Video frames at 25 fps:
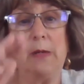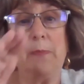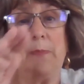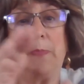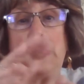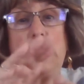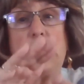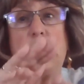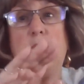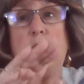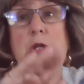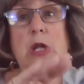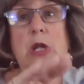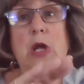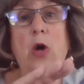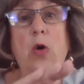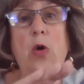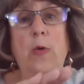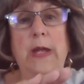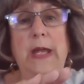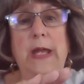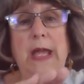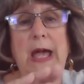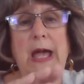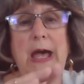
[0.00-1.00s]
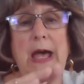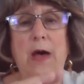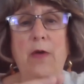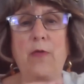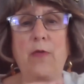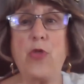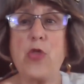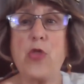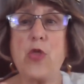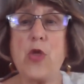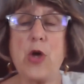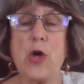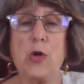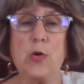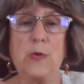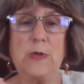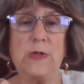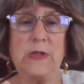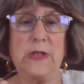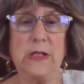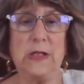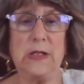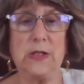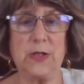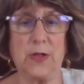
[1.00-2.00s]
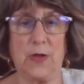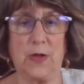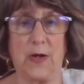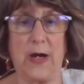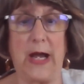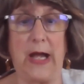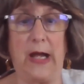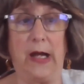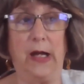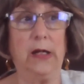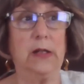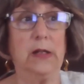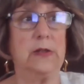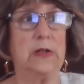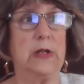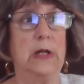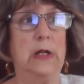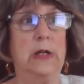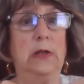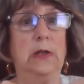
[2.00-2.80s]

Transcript: But knowing how those interact,